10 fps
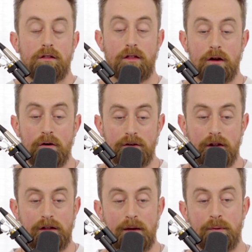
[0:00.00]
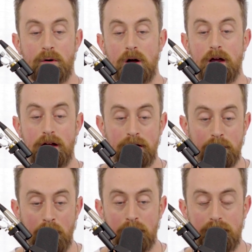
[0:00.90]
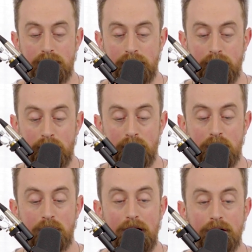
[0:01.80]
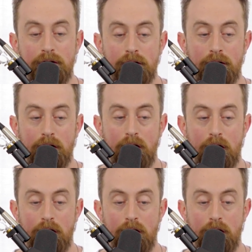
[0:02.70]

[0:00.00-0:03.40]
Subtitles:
So they go into this temple. You enter